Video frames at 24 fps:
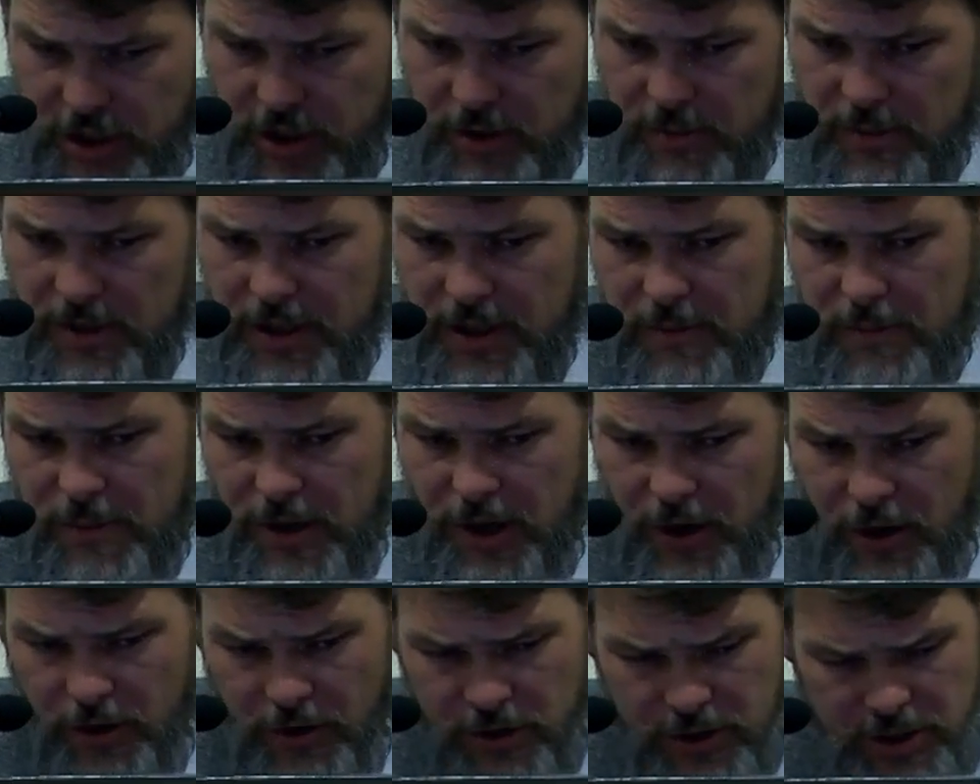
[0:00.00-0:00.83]
are being
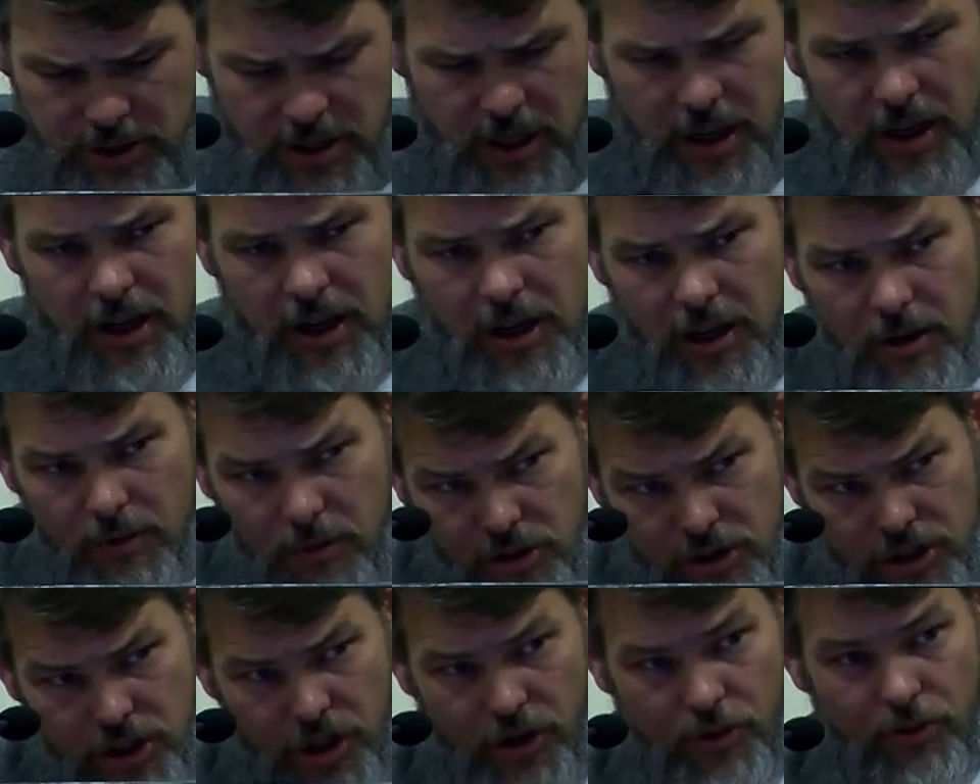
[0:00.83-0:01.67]
posed,
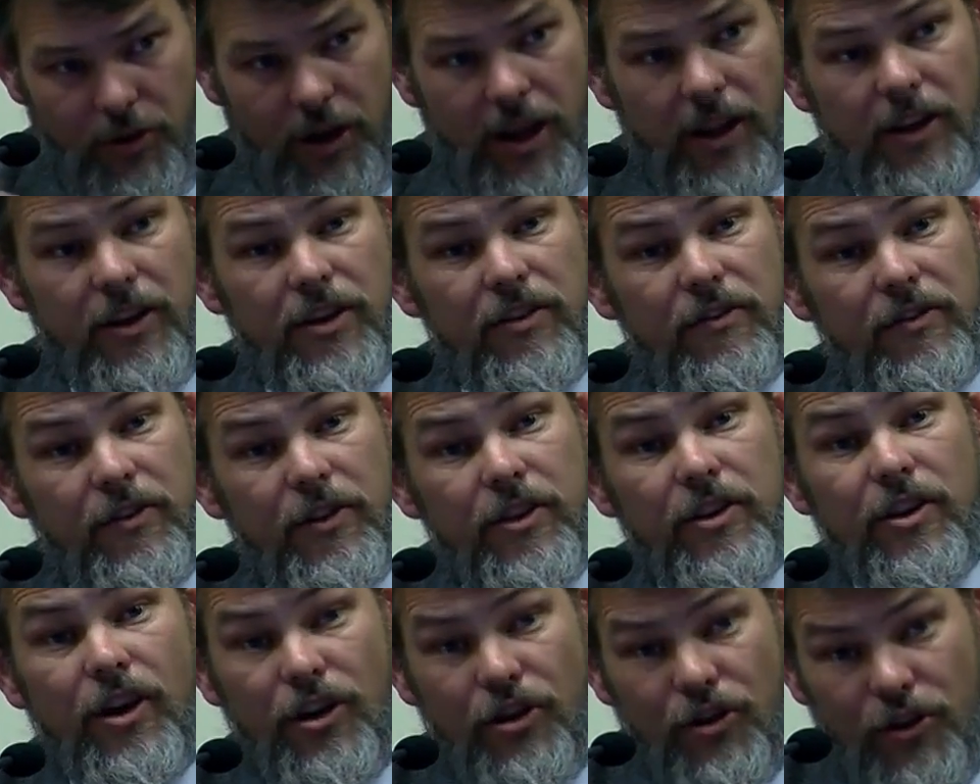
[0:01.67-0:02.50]
which
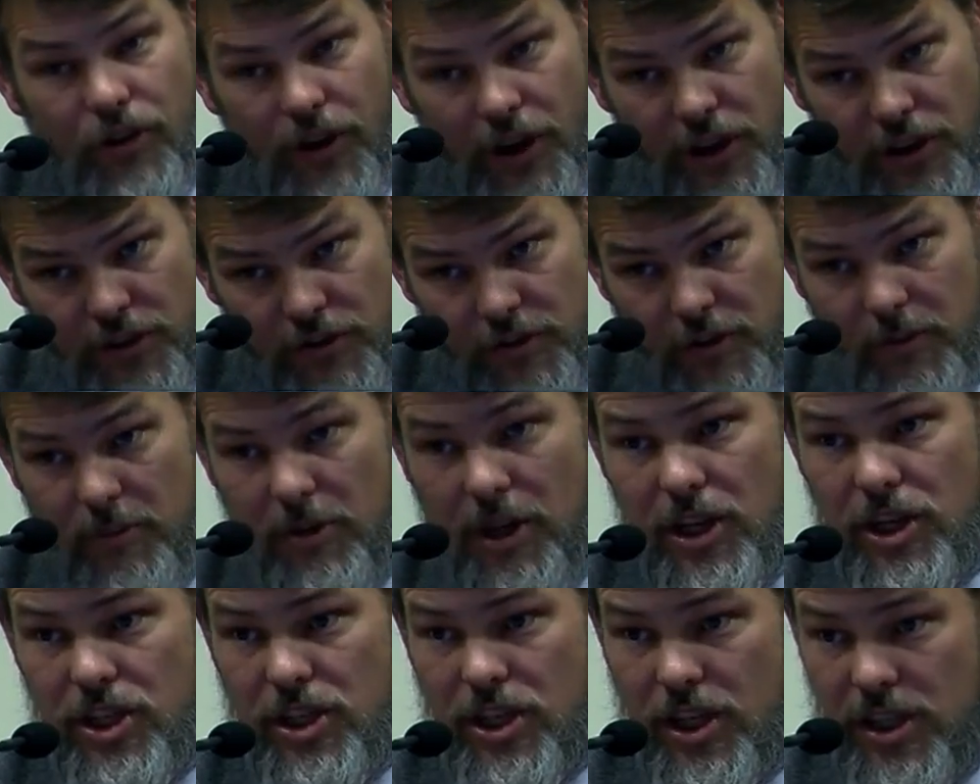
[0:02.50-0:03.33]
correlatively are
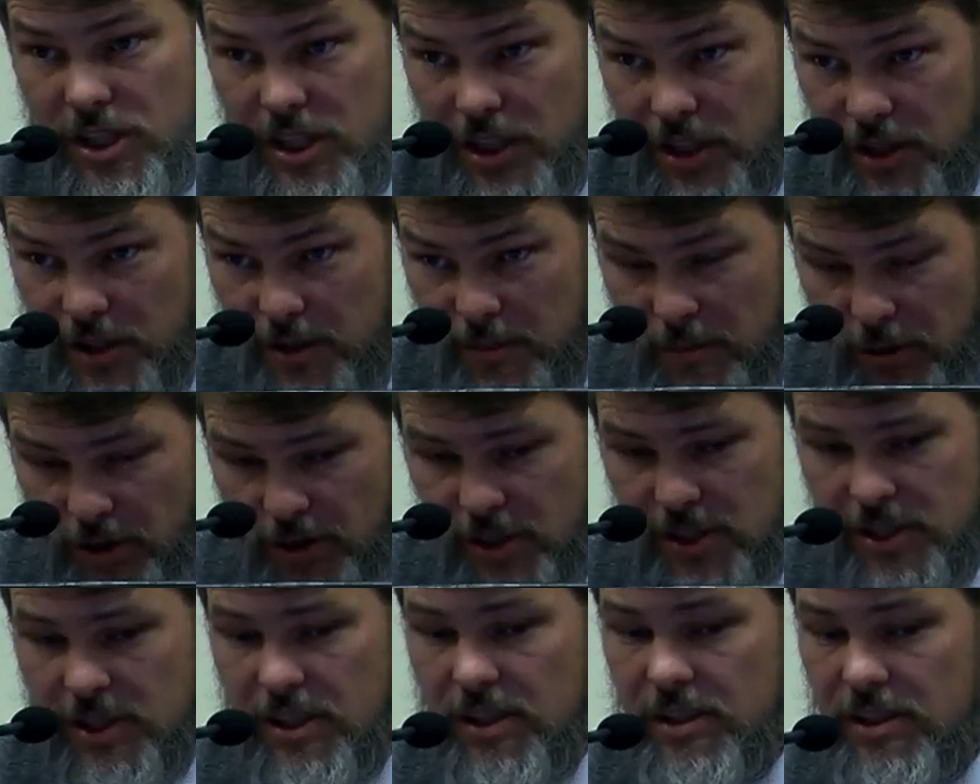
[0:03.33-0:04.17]
transformations in the
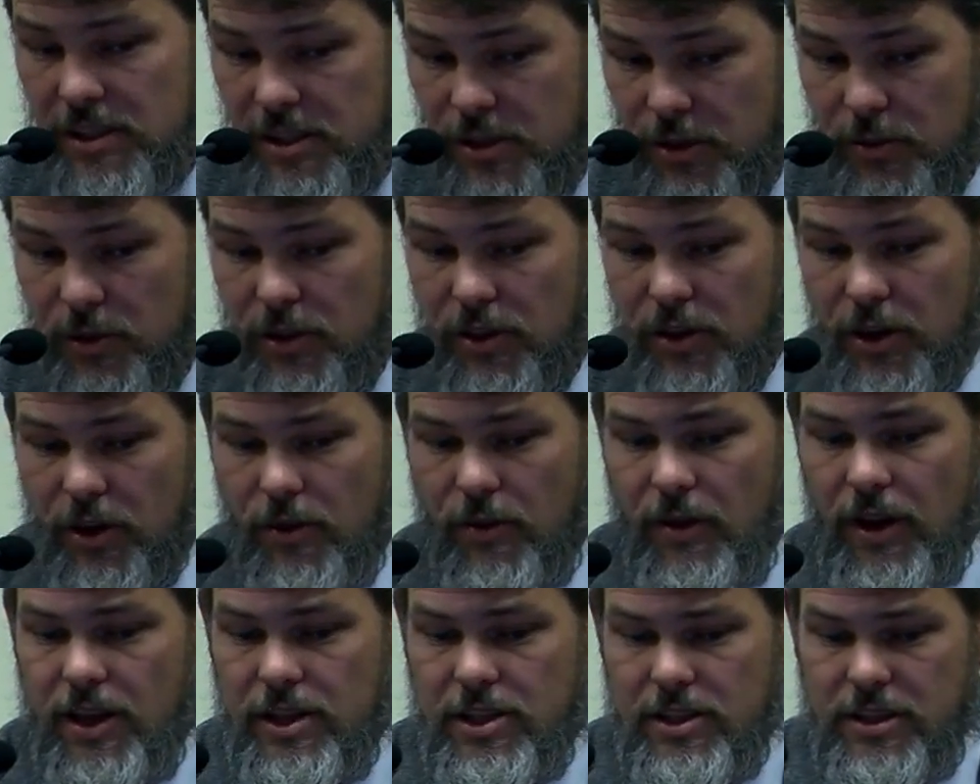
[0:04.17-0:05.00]
persons doing the
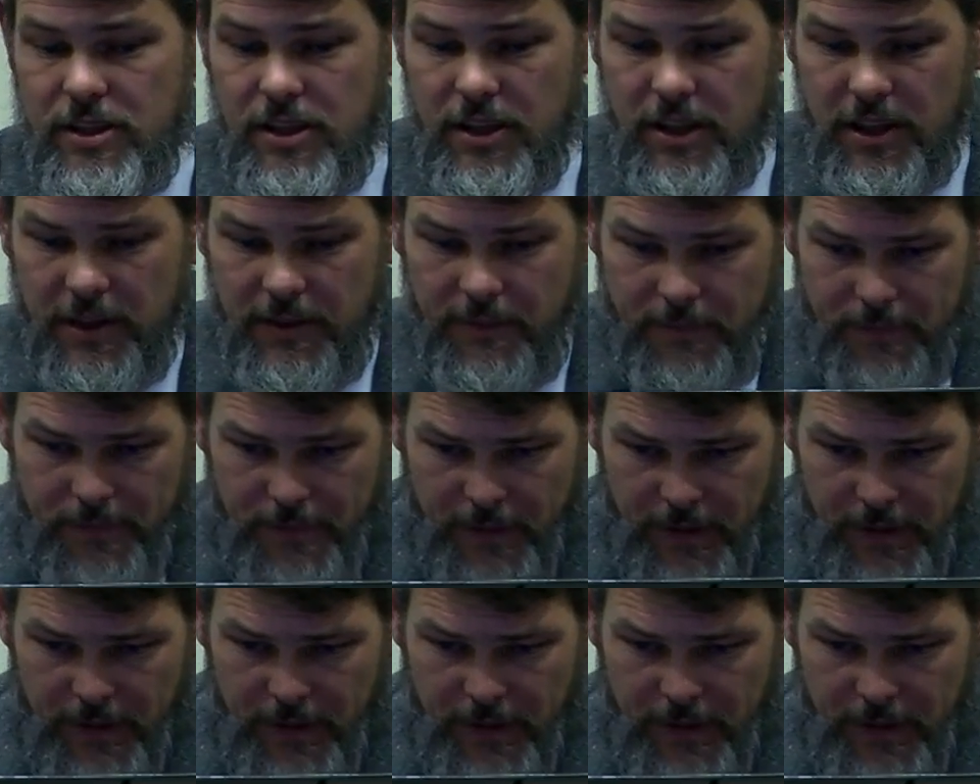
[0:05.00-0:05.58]
questioning.